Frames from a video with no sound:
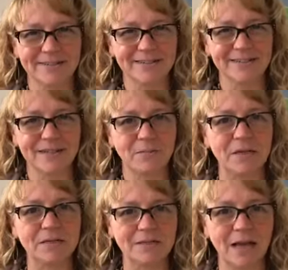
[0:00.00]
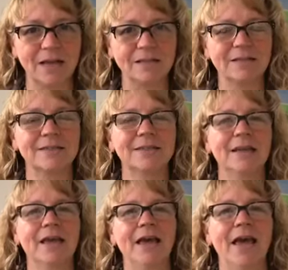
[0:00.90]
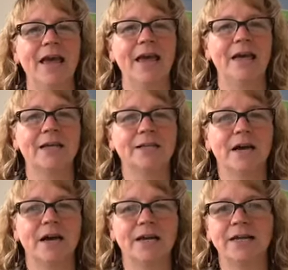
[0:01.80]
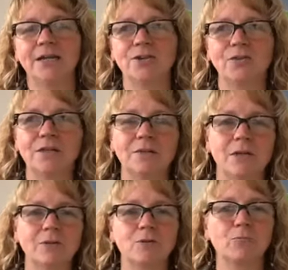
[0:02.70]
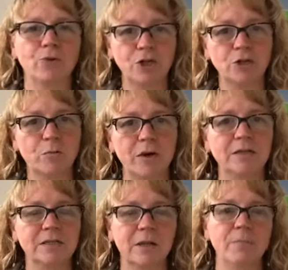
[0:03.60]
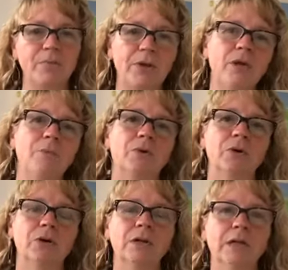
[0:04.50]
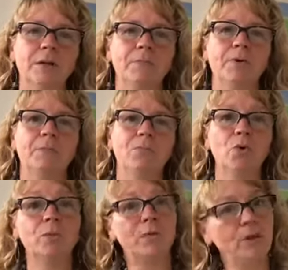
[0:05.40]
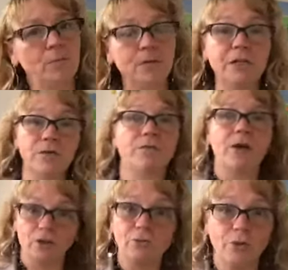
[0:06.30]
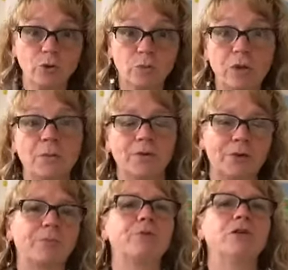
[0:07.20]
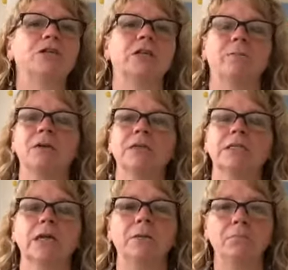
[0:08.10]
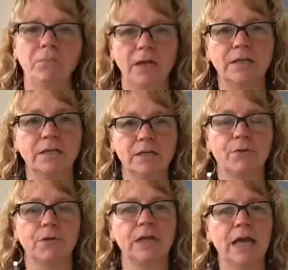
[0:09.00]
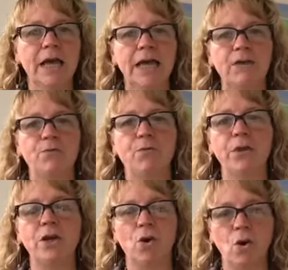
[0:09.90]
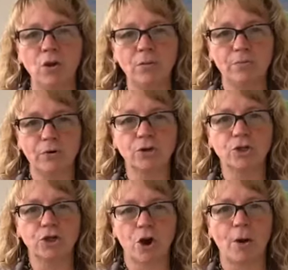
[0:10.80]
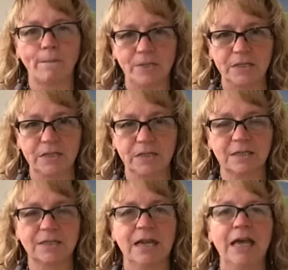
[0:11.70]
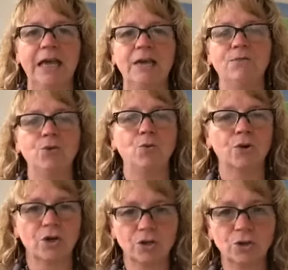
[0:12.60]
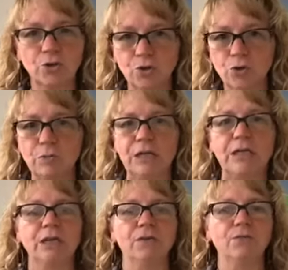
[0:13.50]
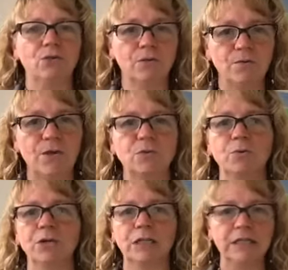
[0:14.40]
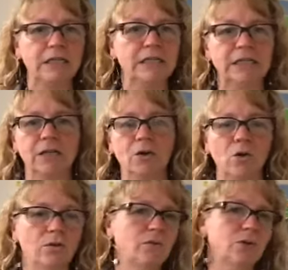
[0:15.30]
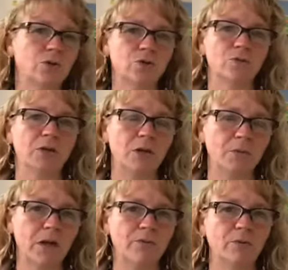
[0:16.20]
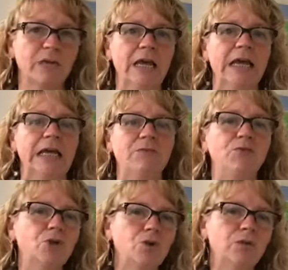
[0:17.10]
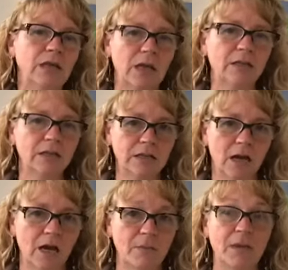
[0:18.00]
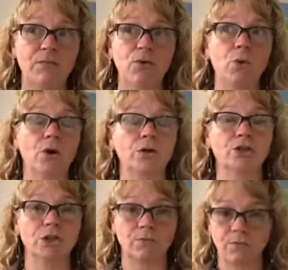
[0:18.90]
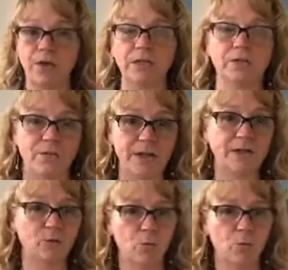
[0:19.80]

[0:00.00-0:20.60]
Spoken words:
Does that make sense? And that's preached by some people, but more people need to follow those people that are preaching that, because it makes a difference. If we all approached our business, if you were on social media, if you're on Facebook and LinkedIn and all of these social media platforms, if you take the time, if you are just face-to-face and